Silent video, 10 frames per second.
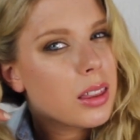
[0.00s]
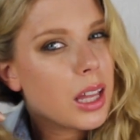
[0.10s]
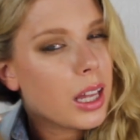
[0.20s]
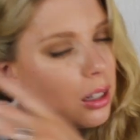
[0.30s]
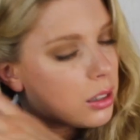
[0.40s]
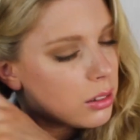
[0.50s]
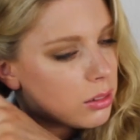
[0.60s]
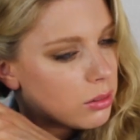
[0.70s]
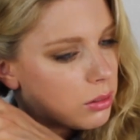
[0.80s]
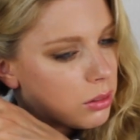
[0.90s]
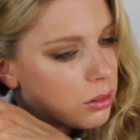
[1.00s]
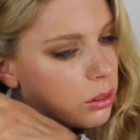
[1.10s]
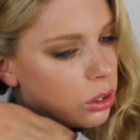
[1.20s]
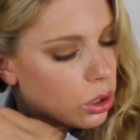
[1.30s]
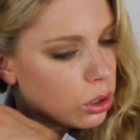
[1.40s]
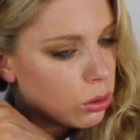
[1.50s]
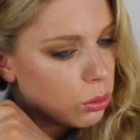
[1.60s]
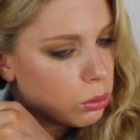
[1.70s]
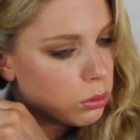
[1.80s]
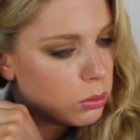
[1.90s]
then
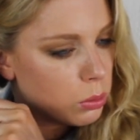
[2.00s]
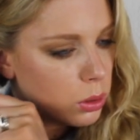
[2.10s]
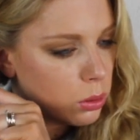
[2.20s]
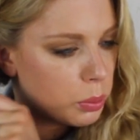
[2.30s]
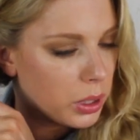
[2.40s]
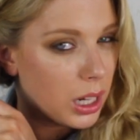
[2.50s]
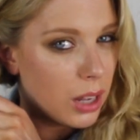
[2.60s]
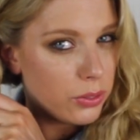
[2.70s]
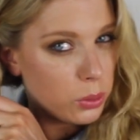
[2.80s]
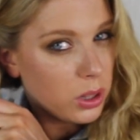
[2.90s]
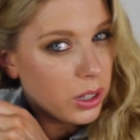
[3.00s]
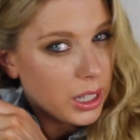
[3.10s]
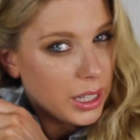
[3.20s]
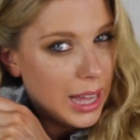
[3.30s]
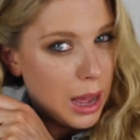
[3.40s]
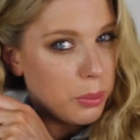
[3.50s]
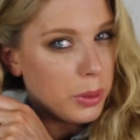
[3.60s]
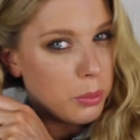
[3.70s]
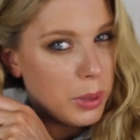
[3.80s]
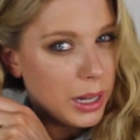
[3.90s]
you will be left with like a gap
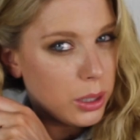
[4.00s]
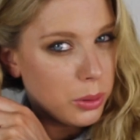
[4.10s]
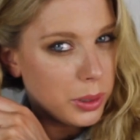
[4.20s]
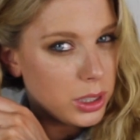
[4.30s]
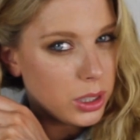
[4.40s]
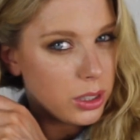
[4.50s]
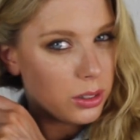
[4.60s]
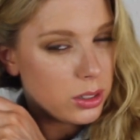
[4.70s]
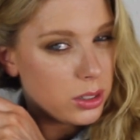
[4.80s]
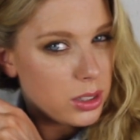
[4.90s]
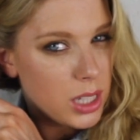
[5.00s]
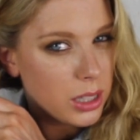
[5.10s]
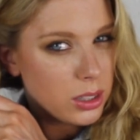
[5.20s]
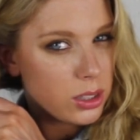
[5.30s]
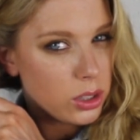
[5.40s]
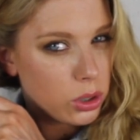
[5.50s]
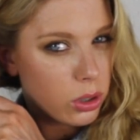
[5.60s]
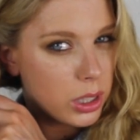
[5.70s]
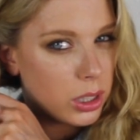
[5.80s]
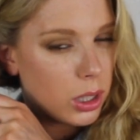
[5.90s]
in the back where it tends to
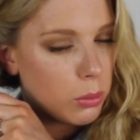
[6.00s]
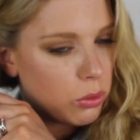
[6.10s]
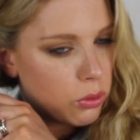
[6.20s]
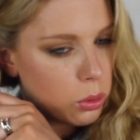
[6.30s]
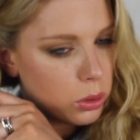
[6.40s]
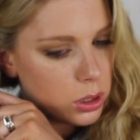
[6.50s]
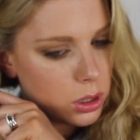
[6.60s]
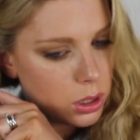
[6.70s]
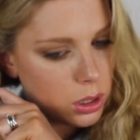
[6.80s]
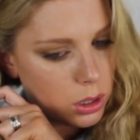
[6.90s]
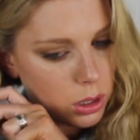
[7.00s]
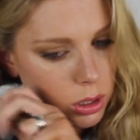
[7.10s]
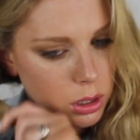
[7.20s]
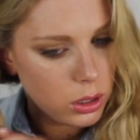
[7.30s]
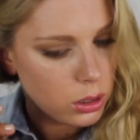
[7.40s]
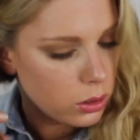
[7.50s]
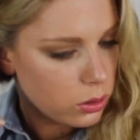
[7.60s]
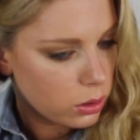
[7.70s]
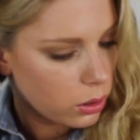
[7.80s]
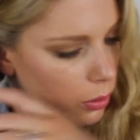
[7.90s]
try and come forward
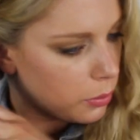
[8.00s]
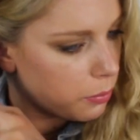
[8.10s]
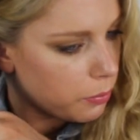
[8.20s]
so